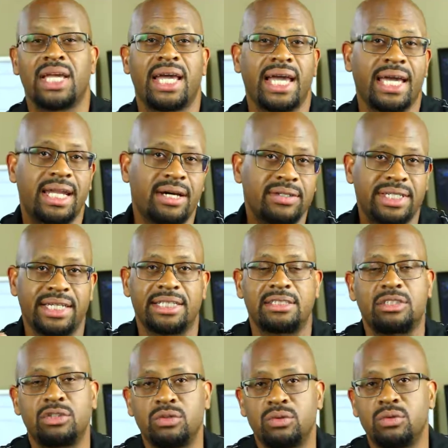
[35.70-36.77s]
and I'll get
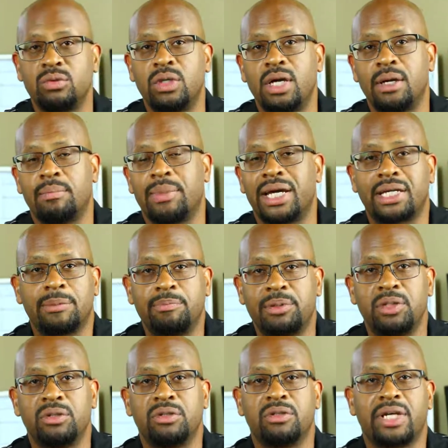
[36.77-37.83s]
to my
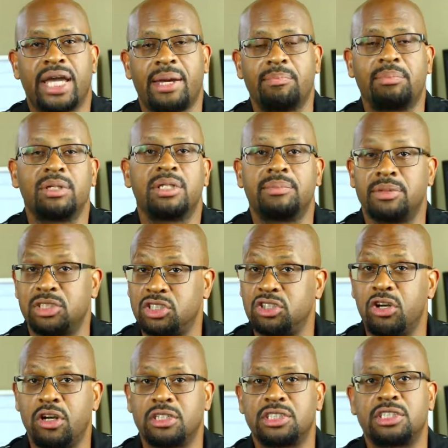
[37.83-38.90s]
computer and pull up the
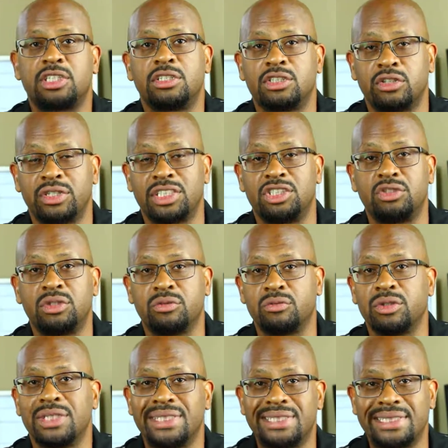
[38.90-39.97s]
charts so that you can
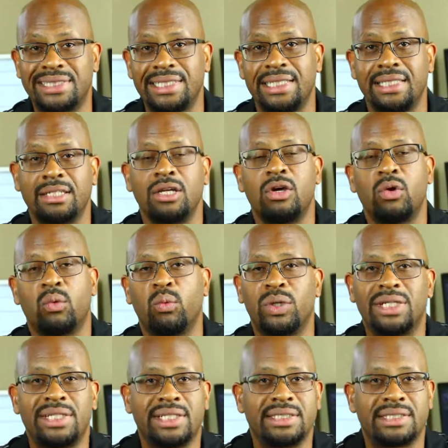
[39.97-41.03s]
really see what
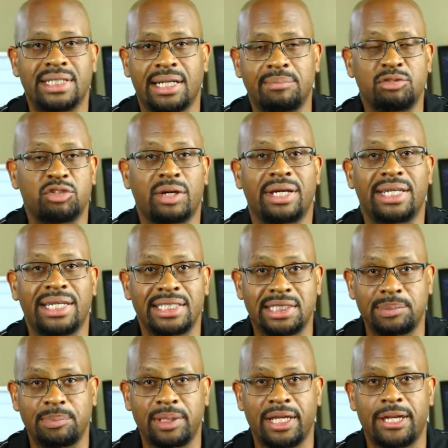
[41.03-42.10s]
it is that I'm trying to
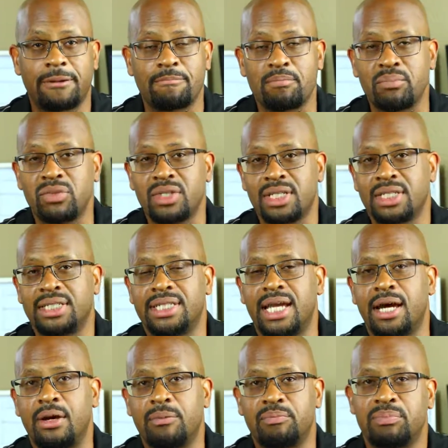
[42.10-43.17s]
explain.
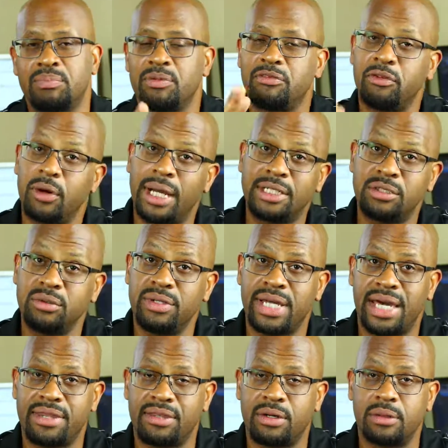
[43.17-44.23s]
Now, before I do
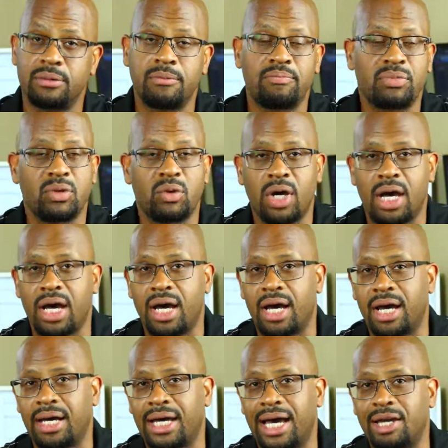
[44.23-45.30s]
that though,
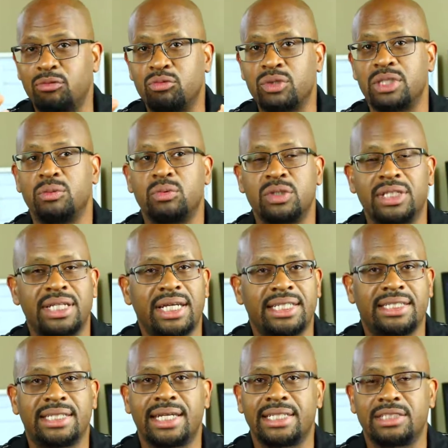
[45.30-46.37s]
I really would
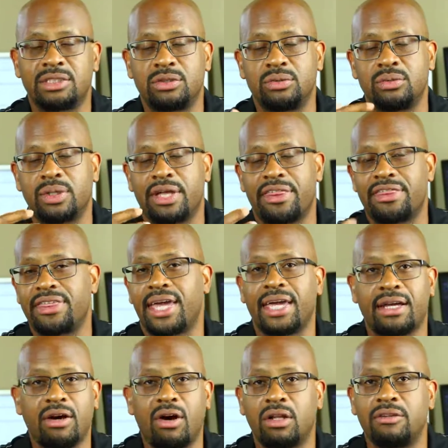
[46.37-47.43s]
like to
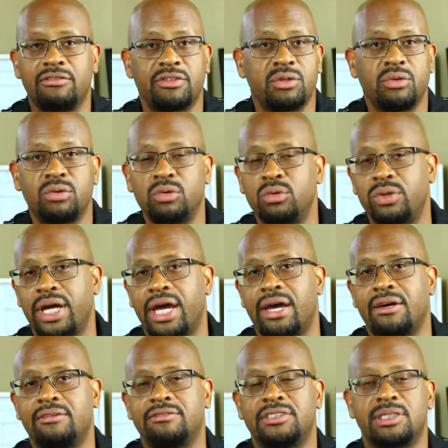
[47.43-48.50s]
thank all of you who
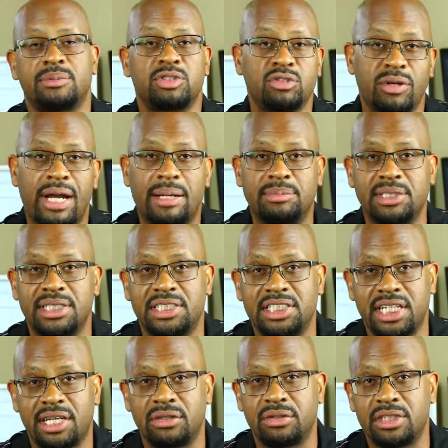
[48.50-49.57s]
have subscribed to the
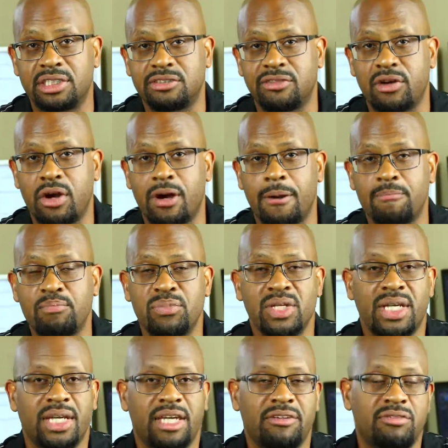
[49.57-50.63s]
channel thus far.
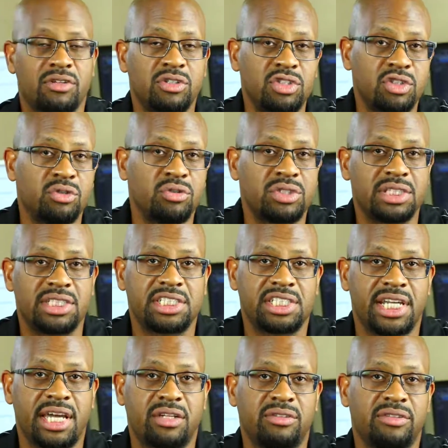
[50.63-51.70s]
If you're new to the
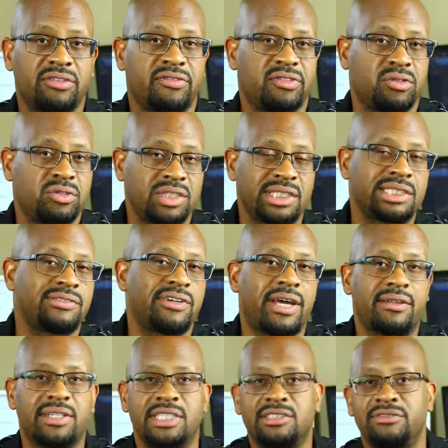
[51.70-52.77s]
channel, if you just
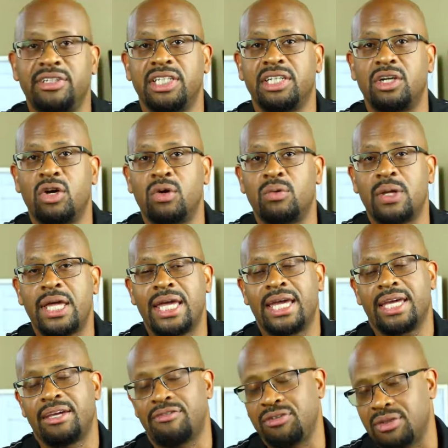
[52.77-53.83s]
found this video,
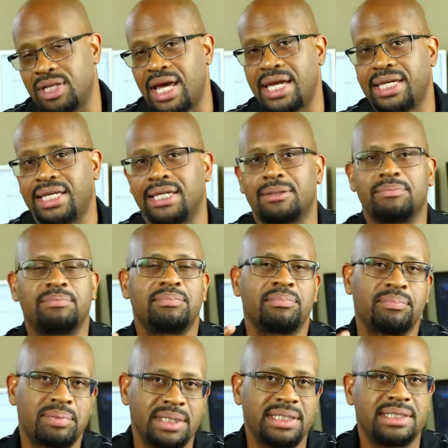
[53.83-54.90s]
if you like it,
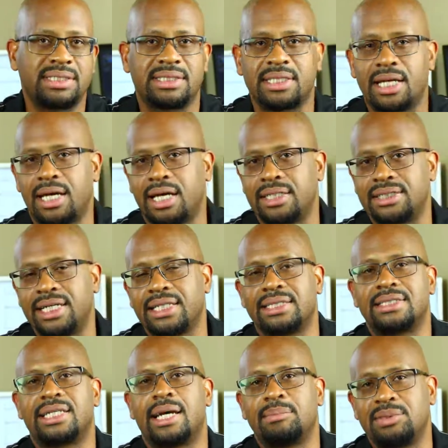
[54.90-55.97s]
please take the
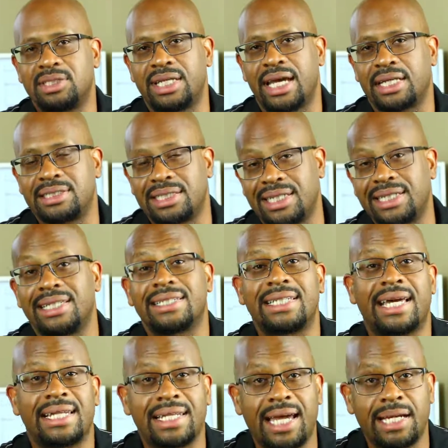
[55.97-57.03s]
time to actually click
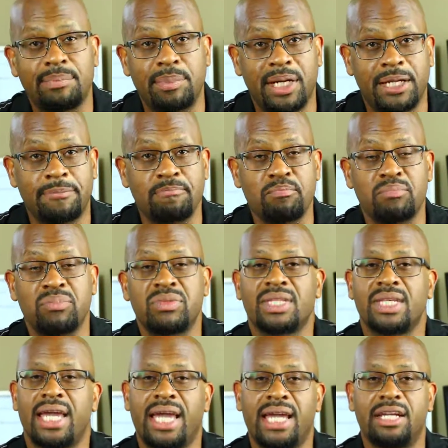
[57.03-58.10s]
that like button.
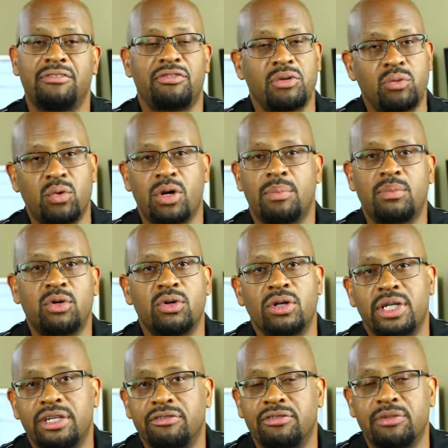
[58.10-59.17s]
And if you want
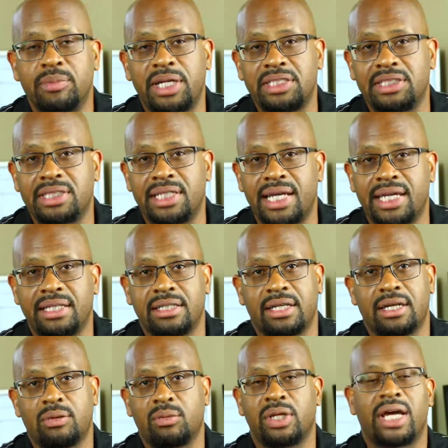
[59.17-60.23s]
more information like
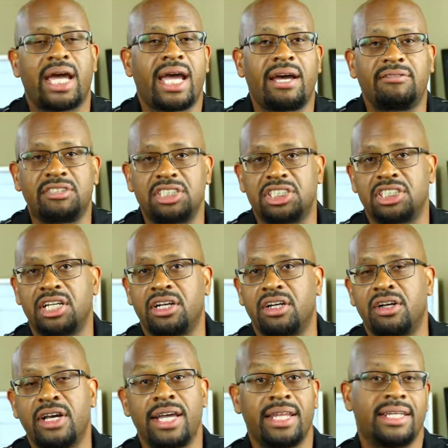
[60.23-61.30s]
what I have to
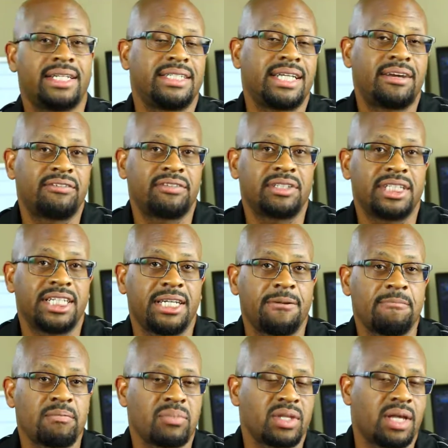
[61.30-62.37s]
share, then
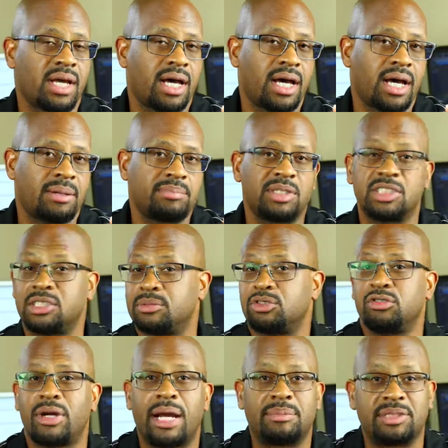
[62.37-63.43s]
definitely
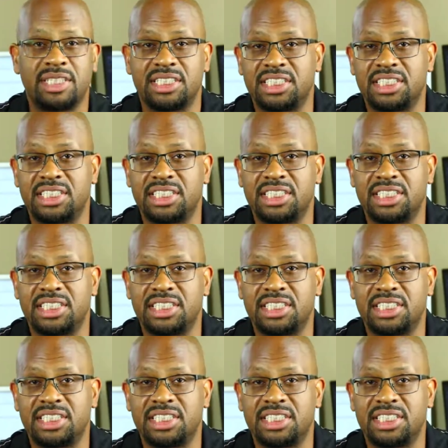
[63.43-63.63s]
subscribe to the